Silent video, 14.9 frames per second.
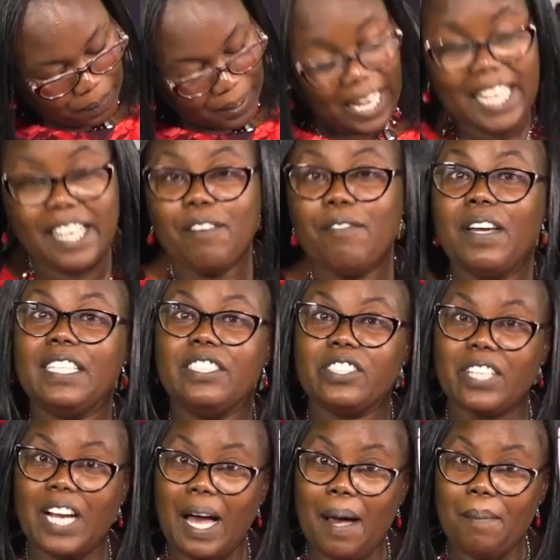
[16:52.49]
and even
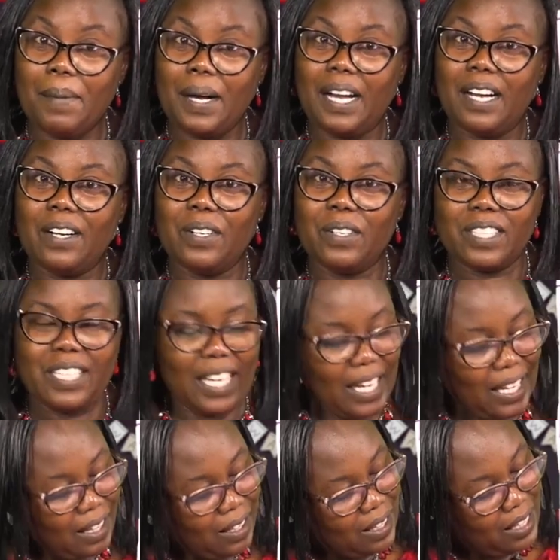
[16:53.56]
drama, okay?